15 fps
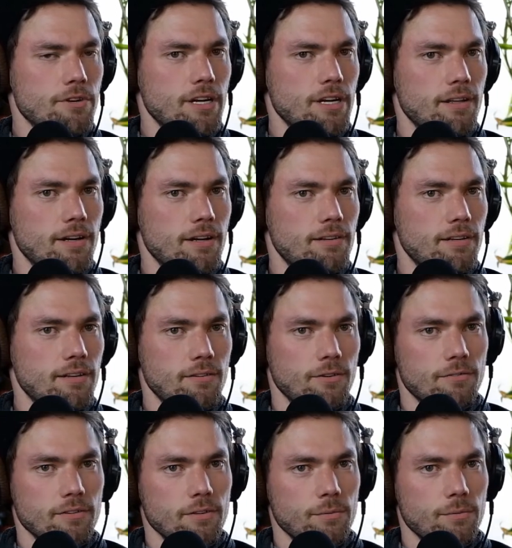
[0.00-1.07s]
3 that I
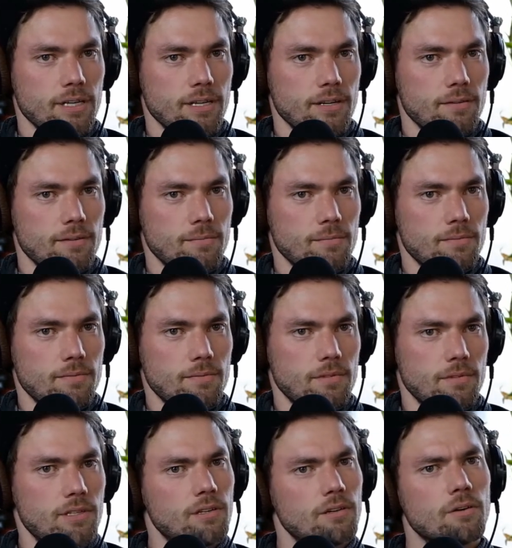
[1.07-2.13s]
did over the weekend,
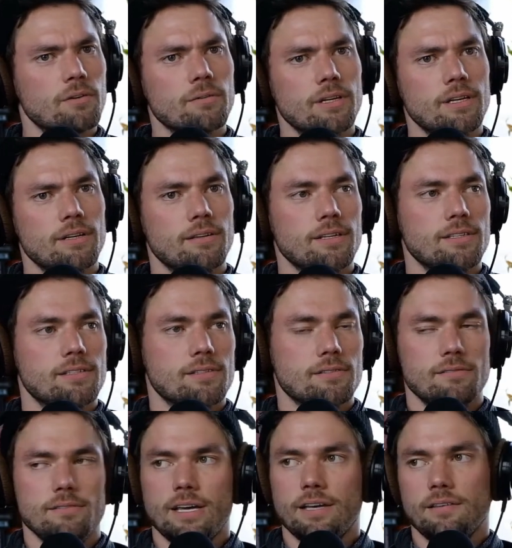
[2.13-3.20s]
you know, and
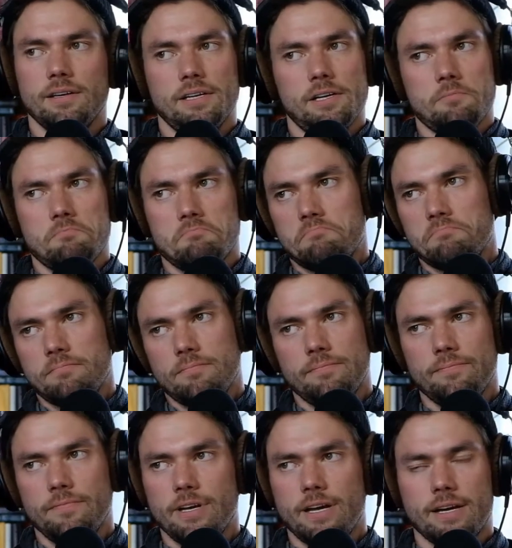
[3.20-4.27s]
it's not like I'm
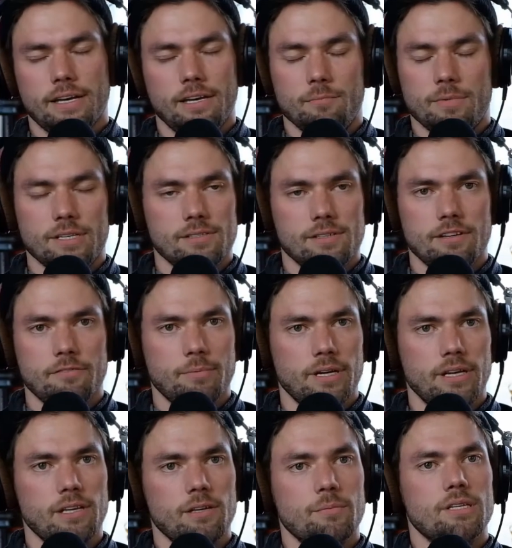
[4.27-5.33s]
knocking my
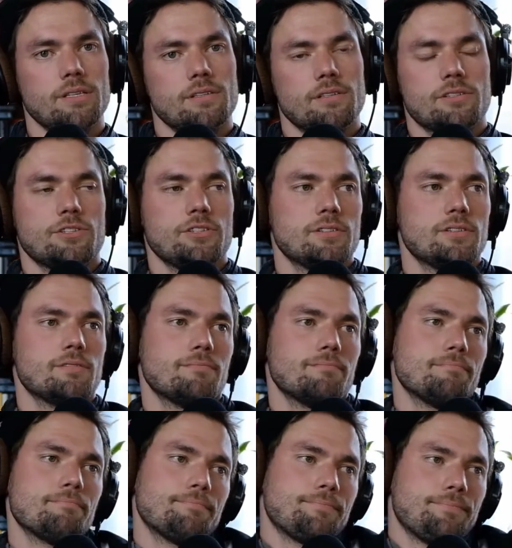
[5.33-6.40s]
stuff by any means. It's just,
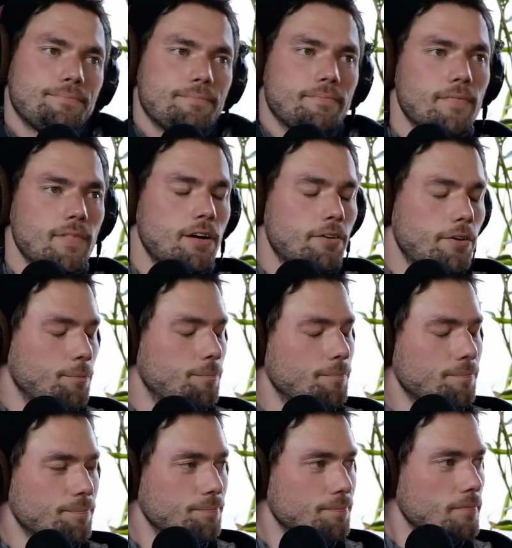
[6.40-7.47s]
I don't
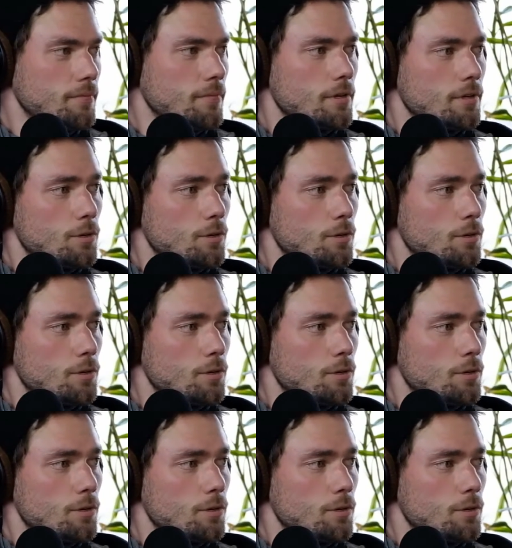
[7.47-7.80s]
know.